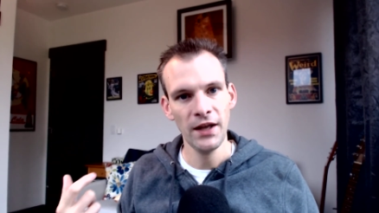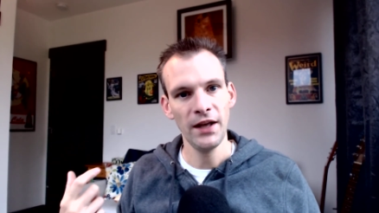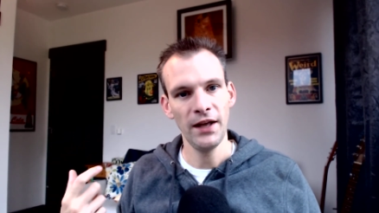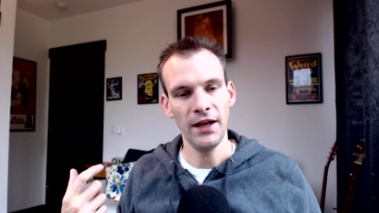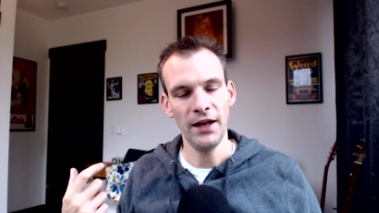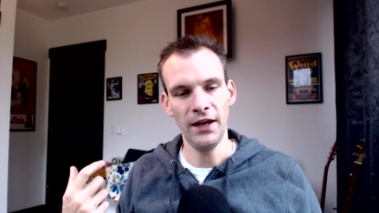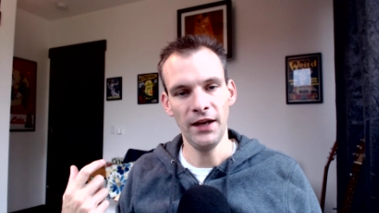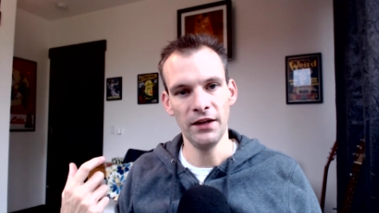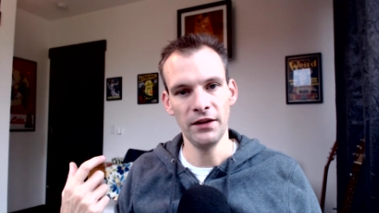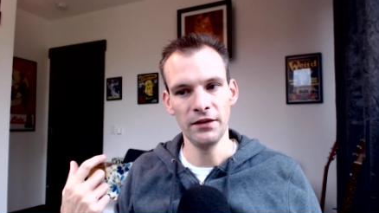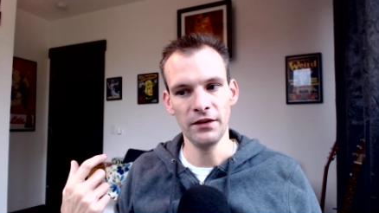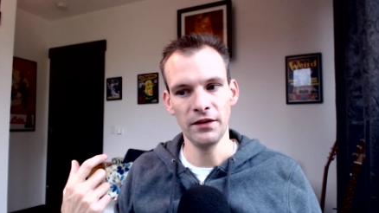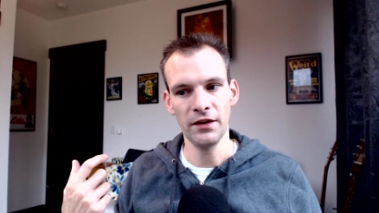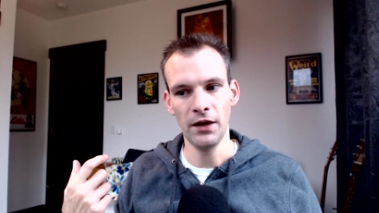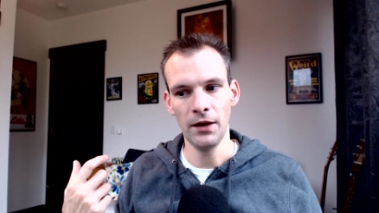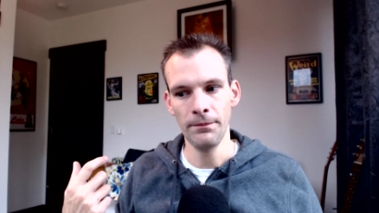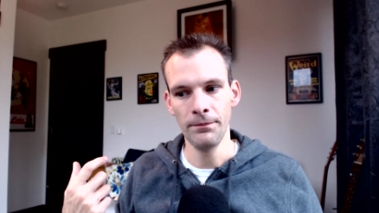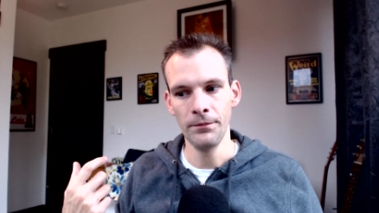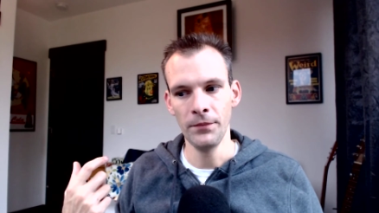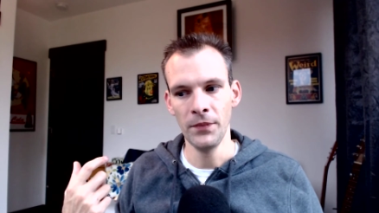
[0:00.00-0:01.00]
and
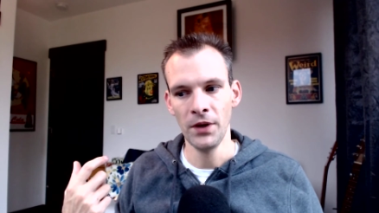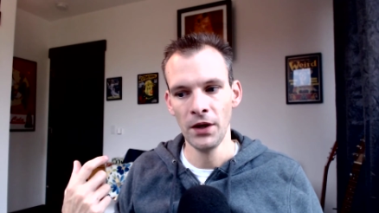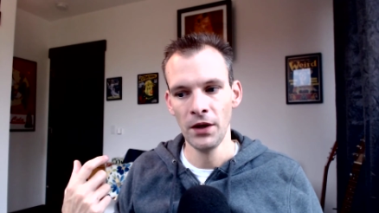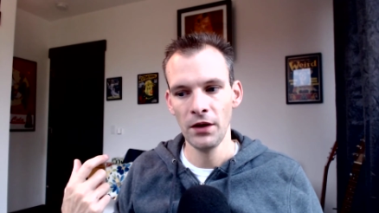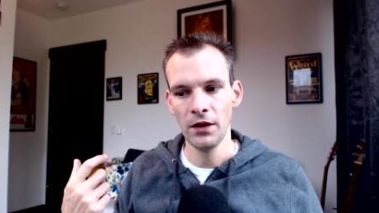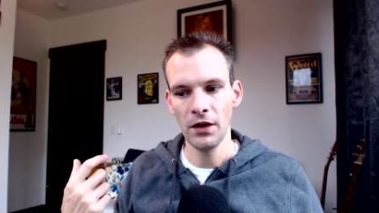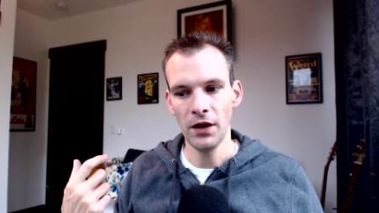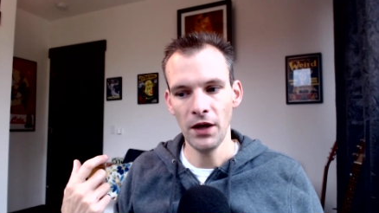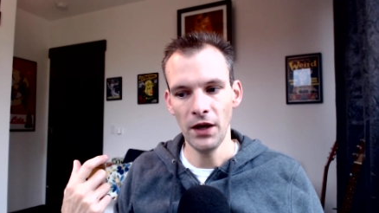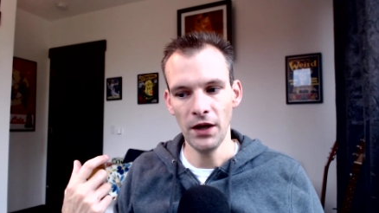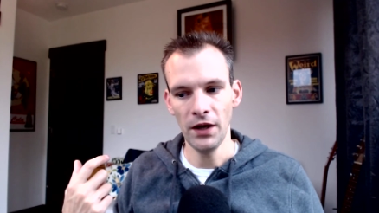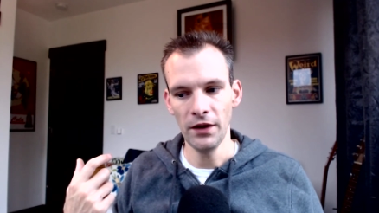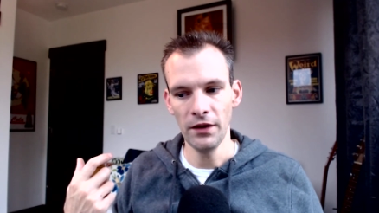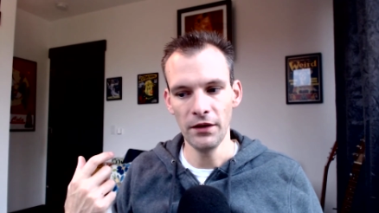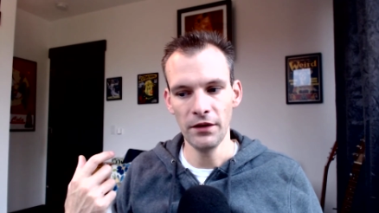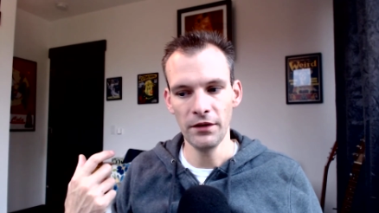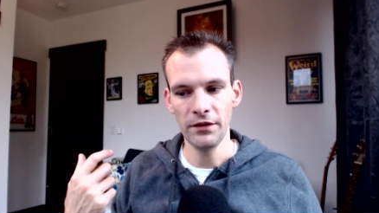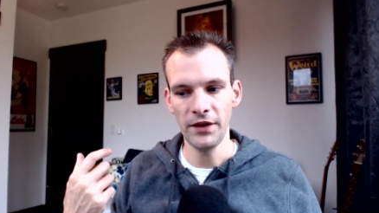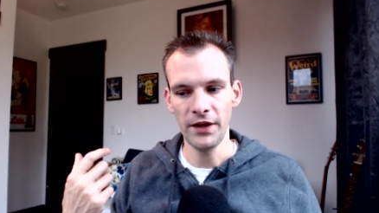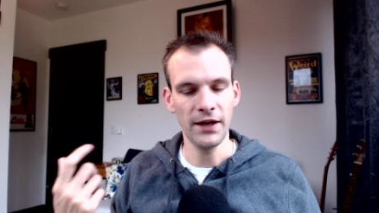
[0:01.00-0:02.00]
um,
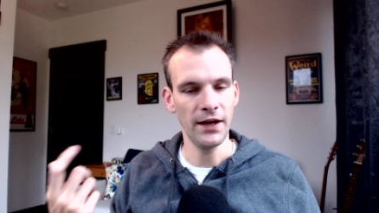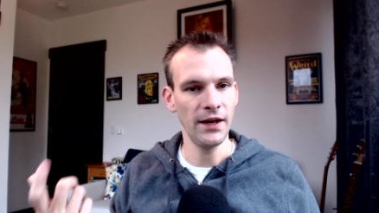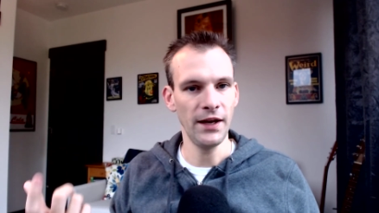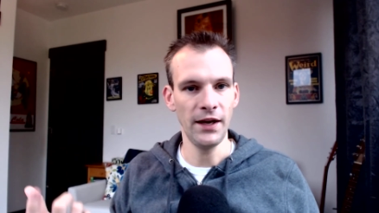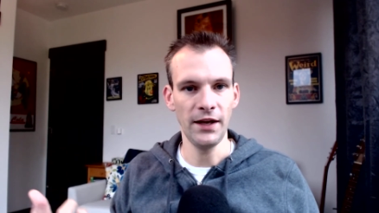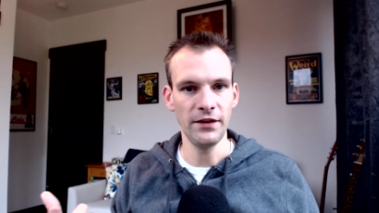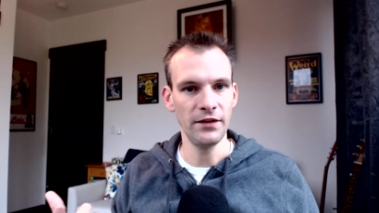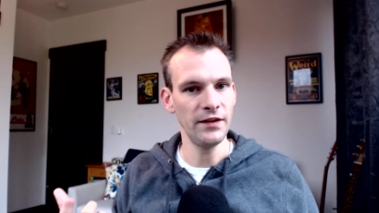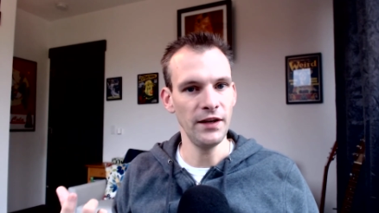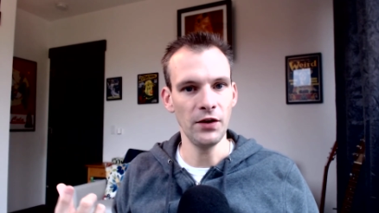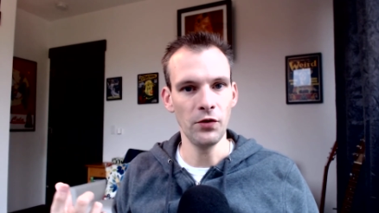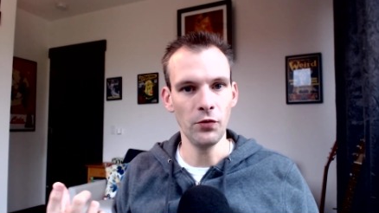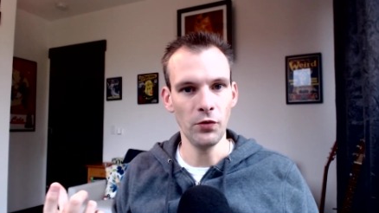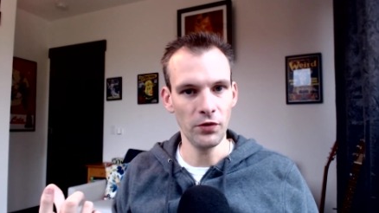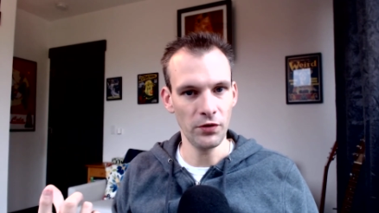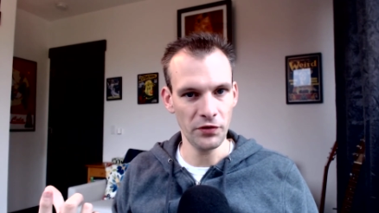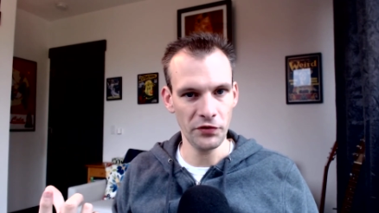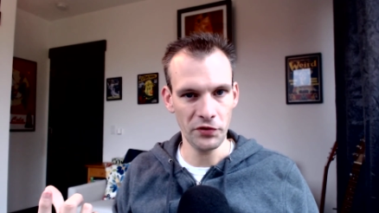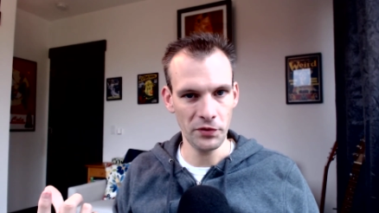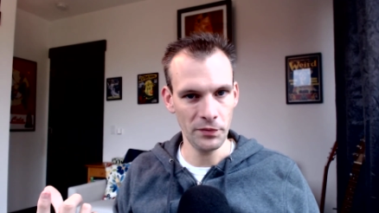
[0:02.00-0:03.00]
uh, they kind of had to take
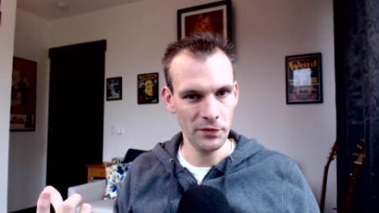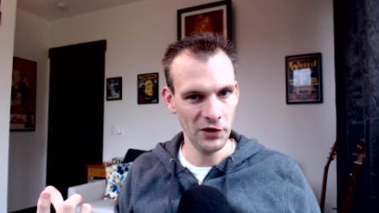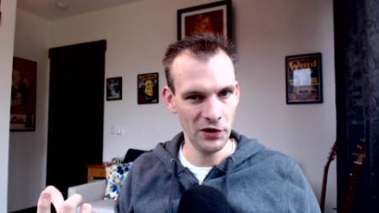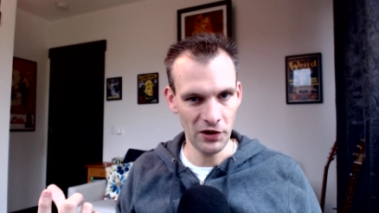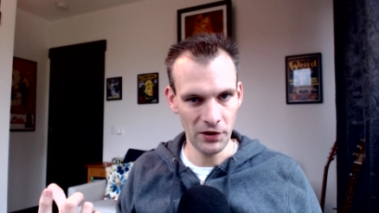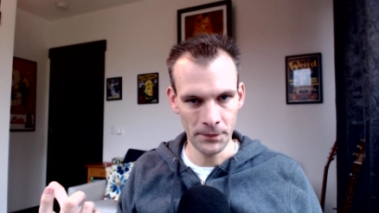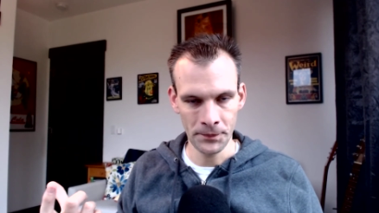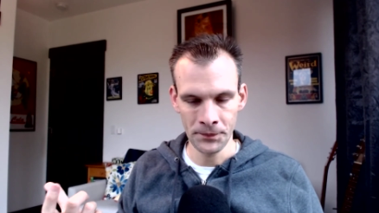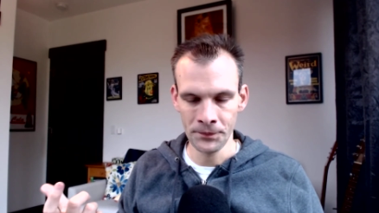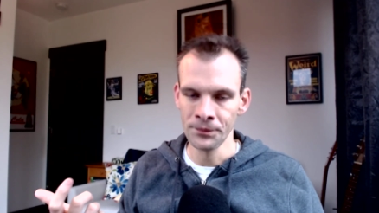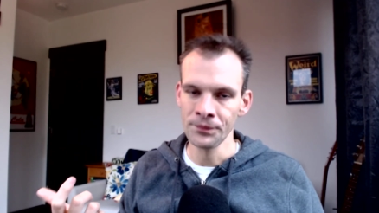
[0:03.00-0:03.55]
orders from her.